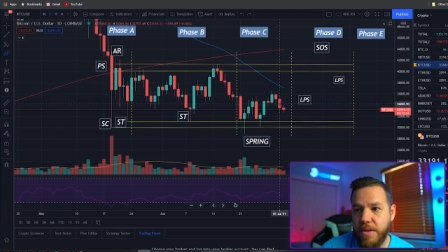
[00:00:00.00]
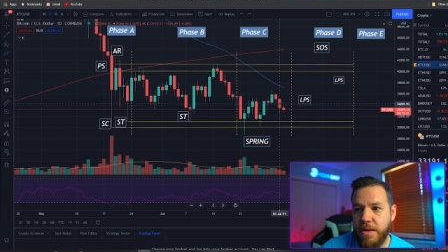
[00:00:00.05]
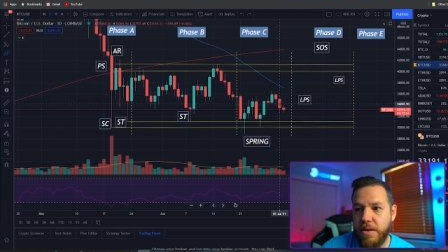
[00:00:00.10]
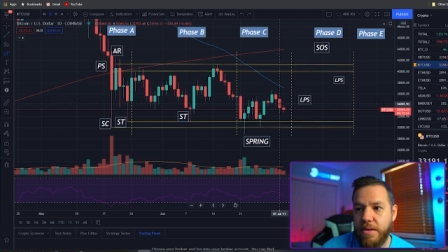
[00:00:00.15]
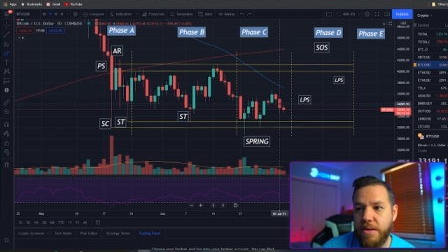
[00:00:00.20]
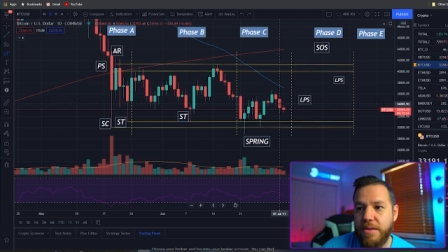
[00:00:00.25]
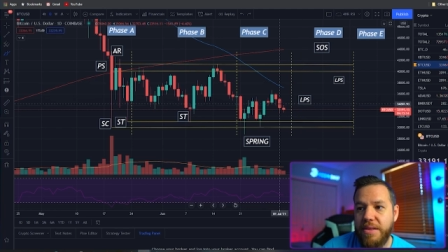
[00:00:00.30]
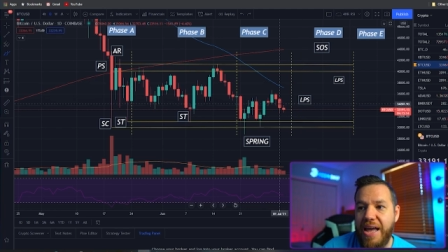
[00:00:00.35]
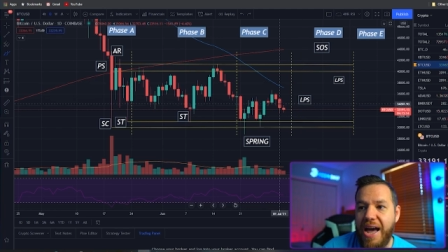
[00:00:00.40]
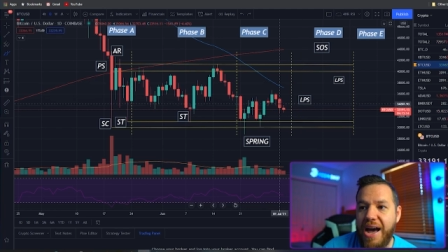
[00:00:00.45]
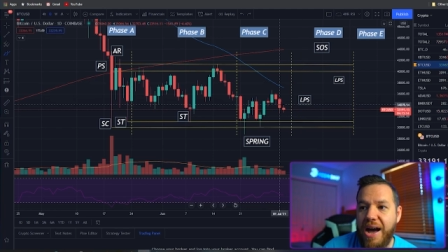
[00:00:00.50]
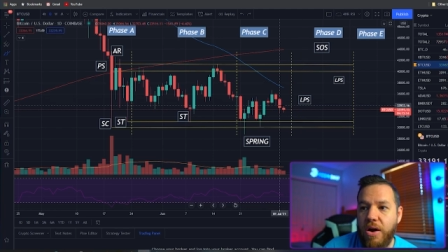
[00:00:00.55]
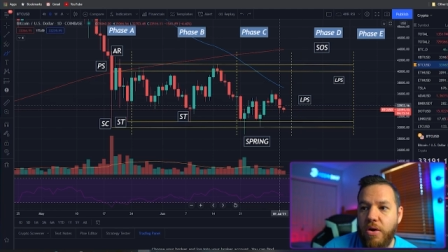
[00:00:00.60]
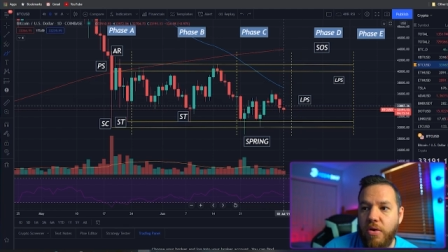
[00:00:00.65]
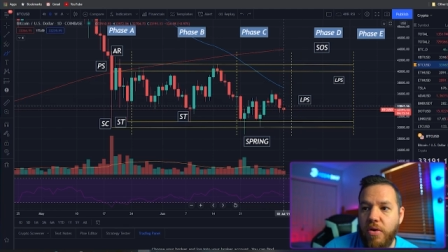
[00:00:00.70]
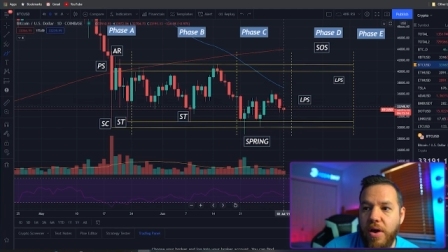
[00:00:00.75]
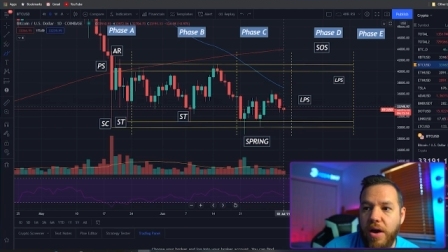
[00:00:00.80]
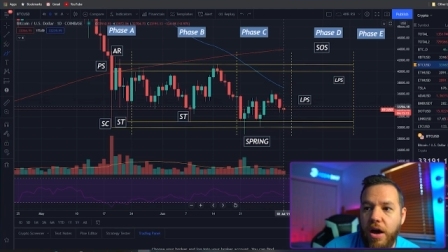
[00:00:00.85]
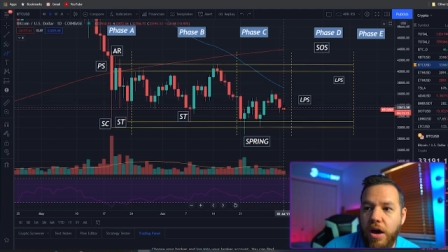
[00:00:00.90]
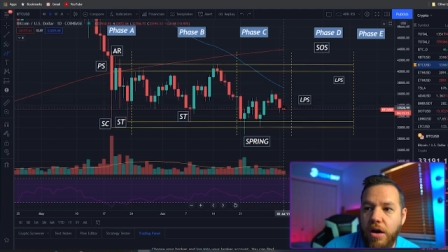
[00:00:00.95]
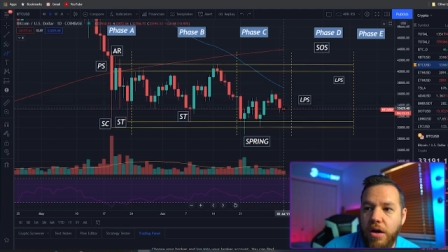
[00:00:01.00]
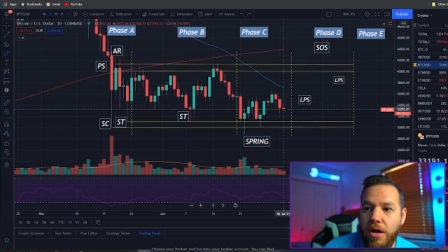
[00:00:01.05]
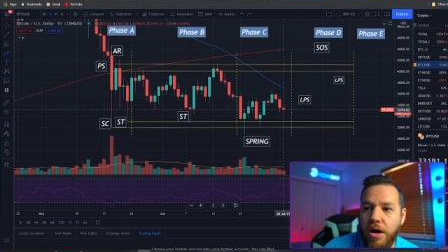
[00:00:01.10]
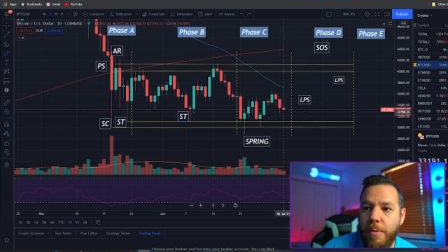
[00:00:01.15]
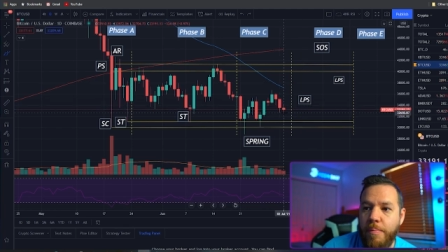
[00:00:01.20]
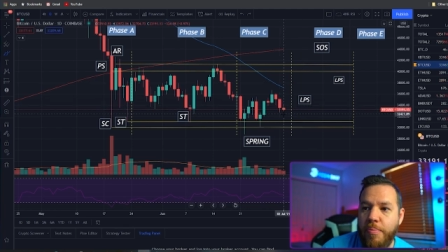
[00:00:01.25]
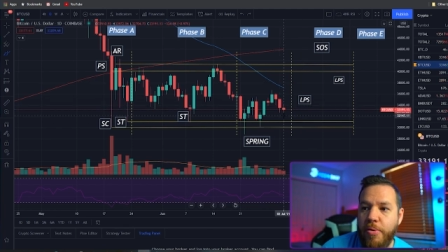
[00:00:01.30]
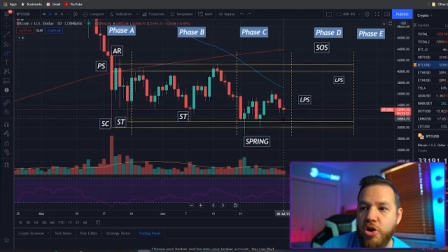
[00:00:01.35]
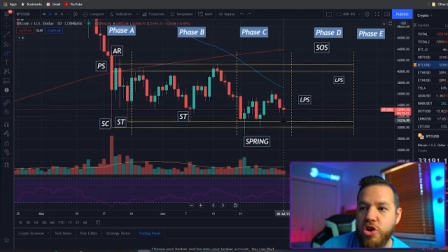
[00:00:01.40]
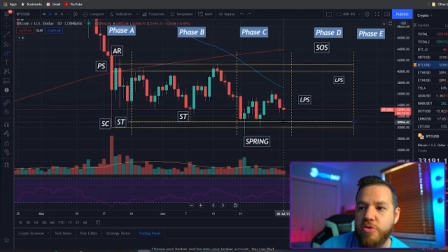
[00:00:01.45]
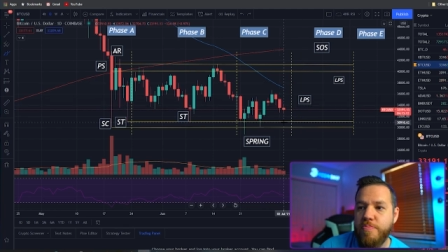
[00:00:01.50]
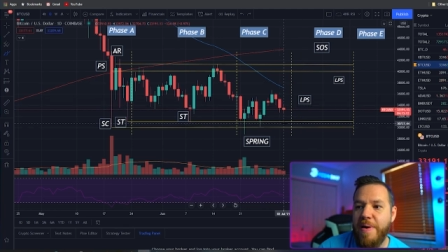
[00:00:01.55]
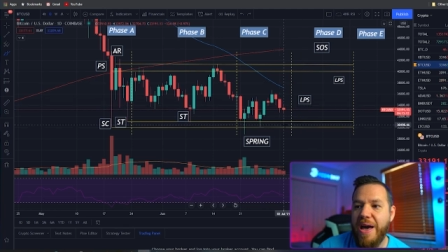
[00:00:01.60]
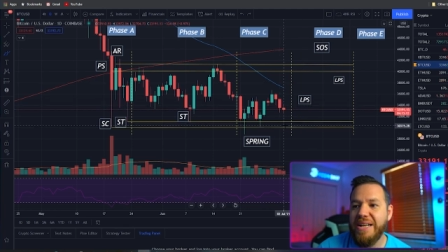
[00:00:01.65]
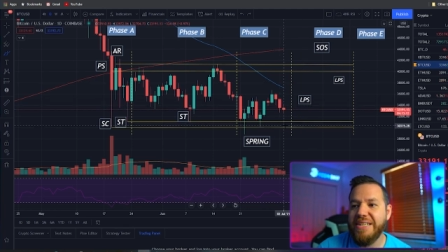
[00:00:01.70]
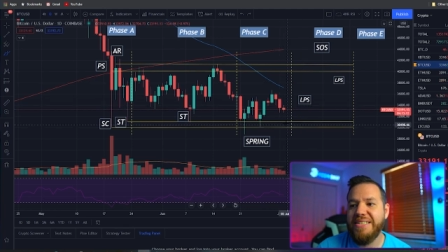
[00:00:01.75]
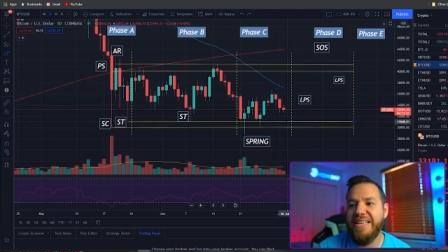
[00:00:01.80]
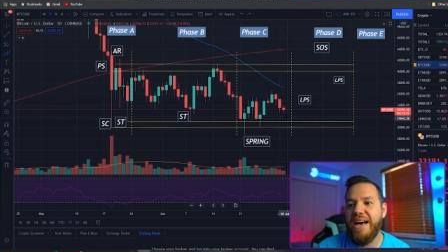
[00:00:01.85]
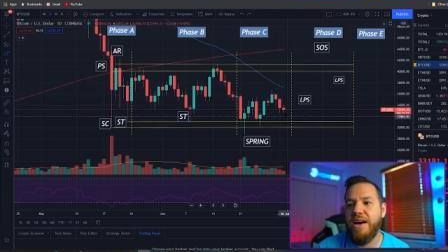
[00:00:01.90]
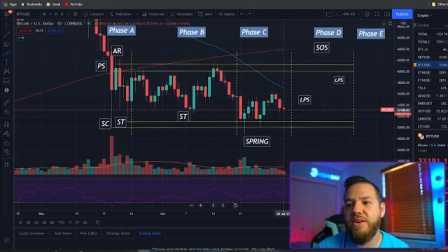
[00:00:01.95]
Now, a push
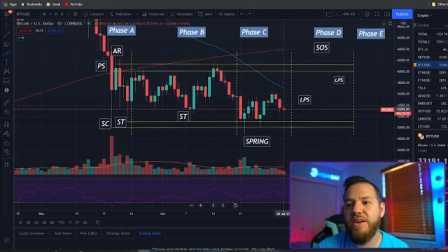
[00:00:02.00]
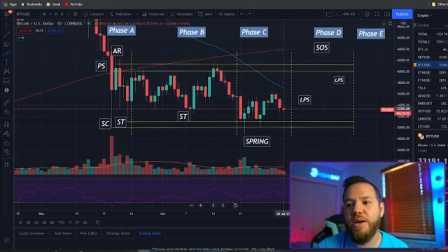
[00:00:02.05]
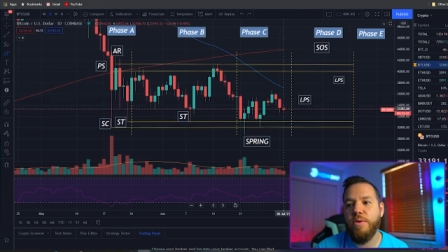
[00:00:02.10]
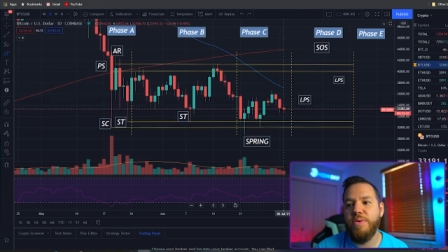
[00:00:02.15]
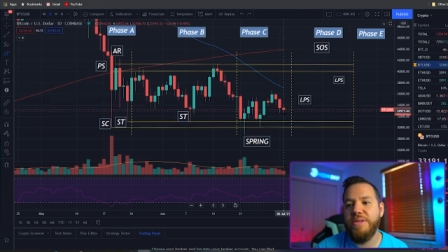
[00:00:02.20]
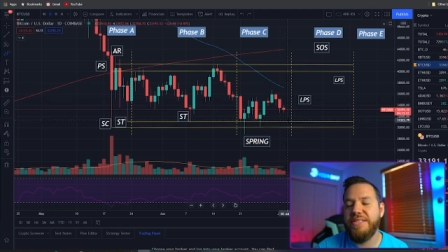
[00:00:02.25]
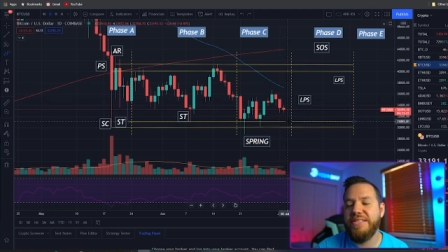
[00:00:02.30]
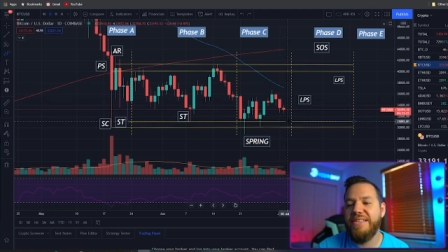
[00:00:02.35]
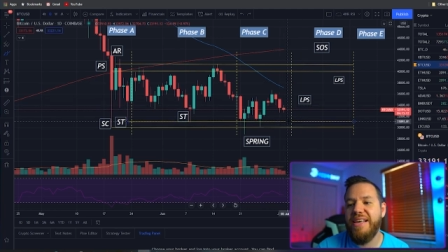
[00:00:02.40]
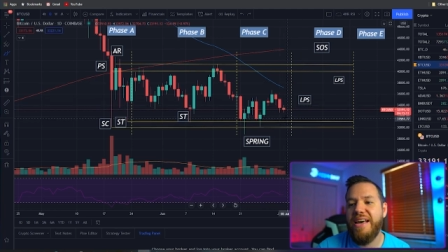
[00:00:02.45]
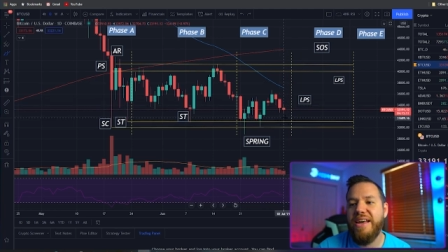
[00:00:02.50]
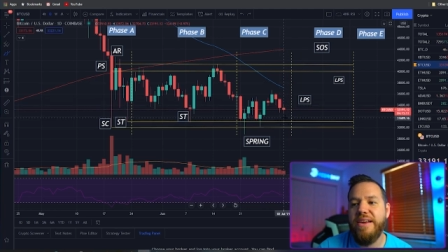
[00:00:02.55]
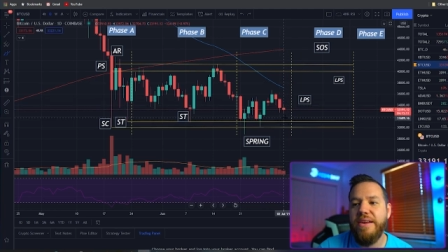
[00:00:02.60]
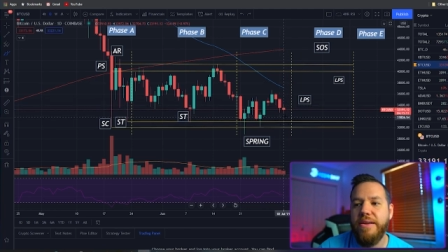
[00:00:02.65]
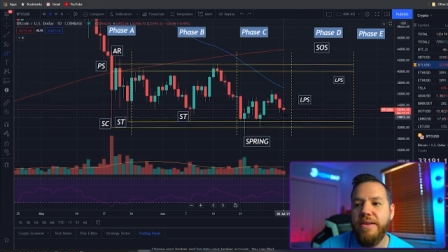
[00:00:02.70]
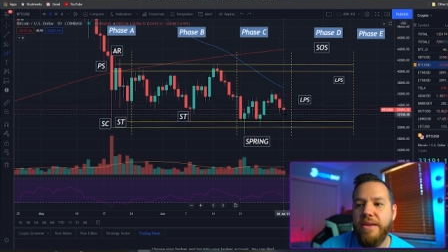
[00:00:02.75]
back down, like we said,